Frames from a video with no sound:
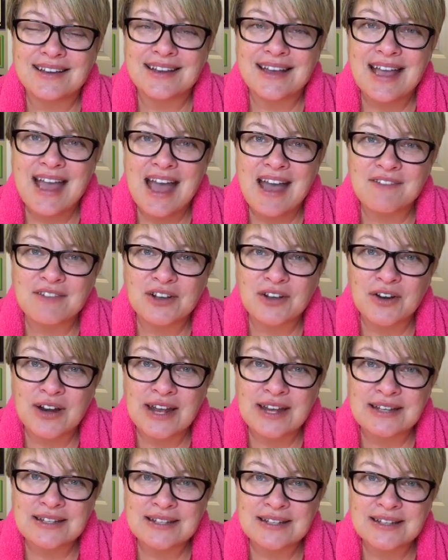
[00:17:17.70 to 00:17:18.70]
Have a
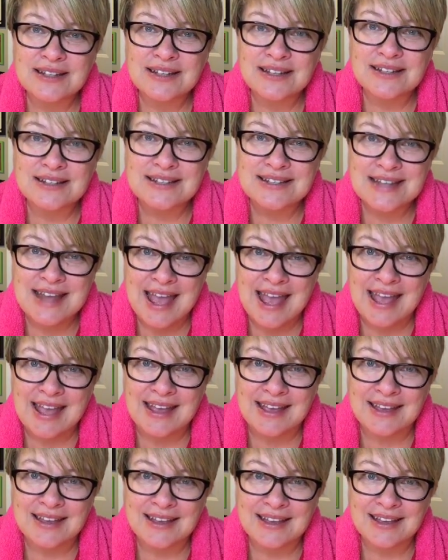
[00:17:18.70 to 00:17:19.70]
great
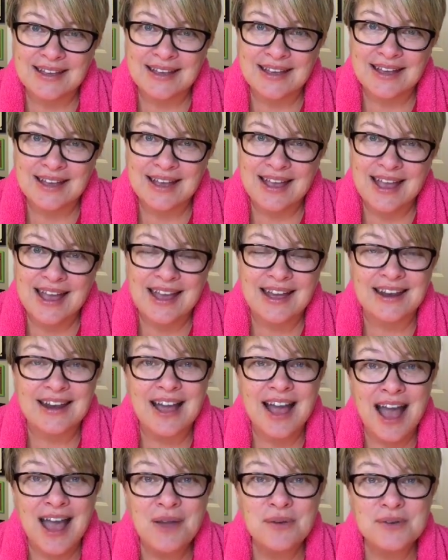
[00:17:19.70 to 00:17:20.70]
day. And
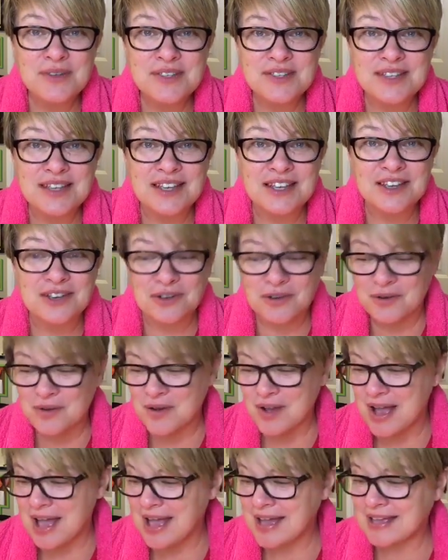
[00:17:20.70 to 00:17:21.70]
I will see you
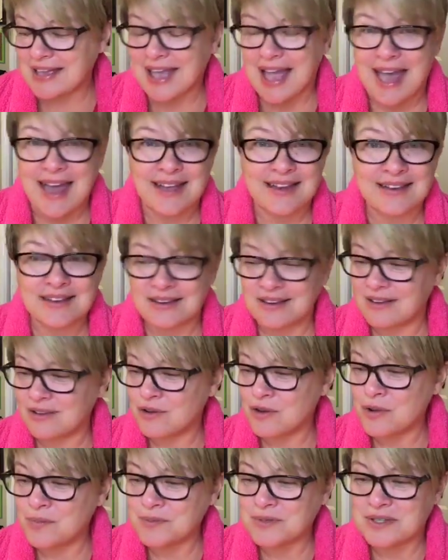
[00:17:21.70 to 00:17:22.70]
again.
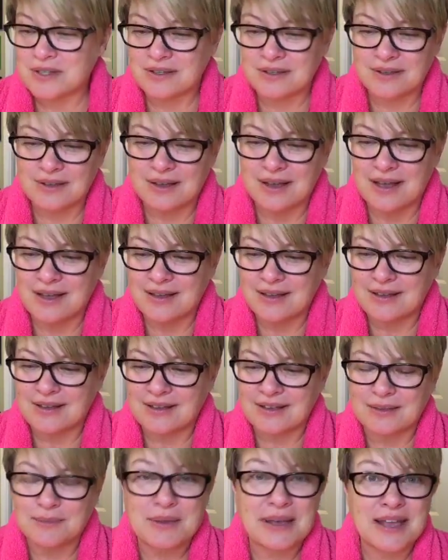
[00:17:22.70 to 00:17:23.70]
Oops,
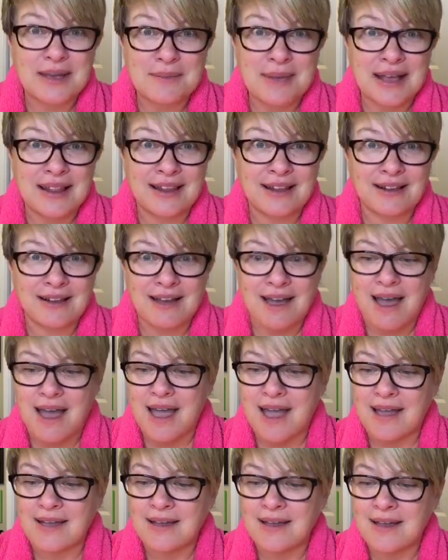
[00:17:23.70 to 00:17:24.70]
let me get my little
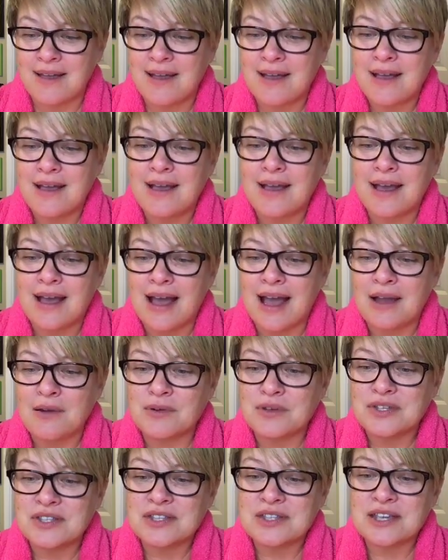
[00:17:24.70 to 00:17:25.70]
guy. I
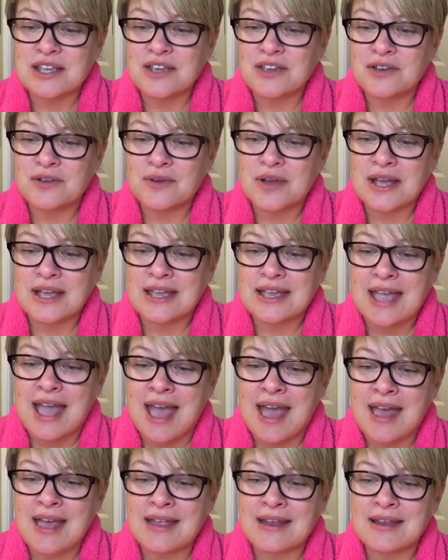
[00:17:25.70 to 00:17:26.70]
will see you
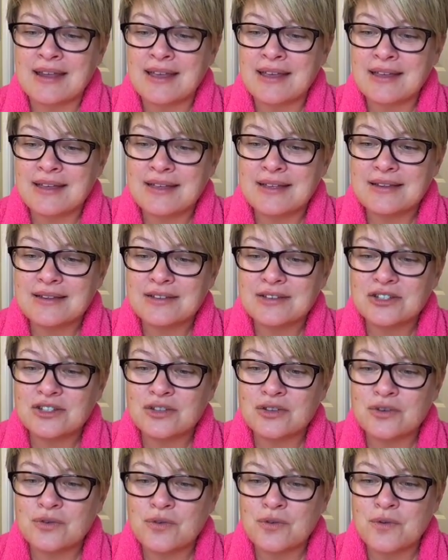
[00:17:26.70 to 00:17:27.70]
again
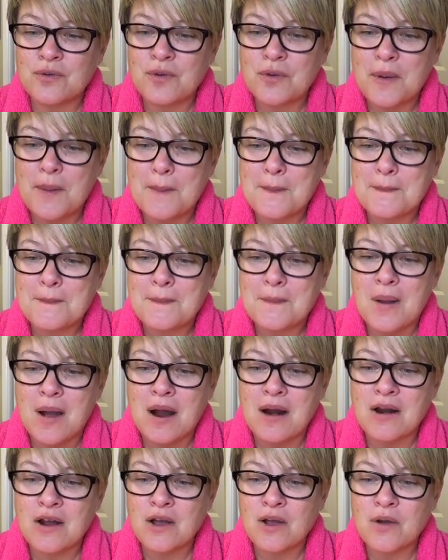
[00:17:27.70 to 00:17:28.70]

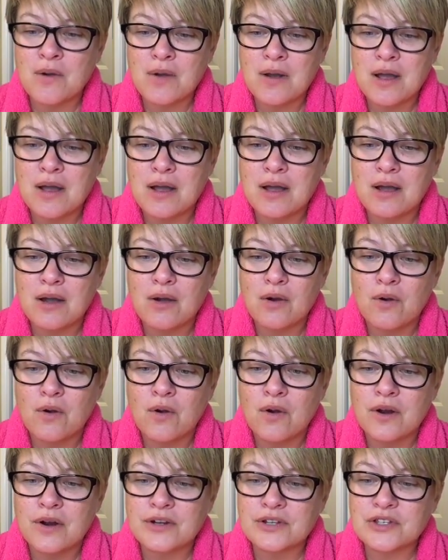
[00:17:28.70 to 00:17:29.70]
tomorrow
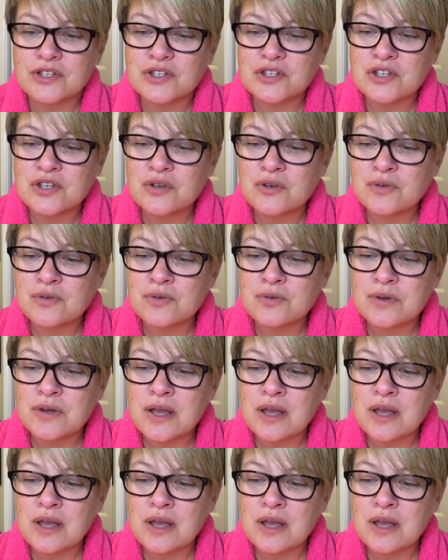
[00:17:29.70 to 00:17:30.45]
or soon.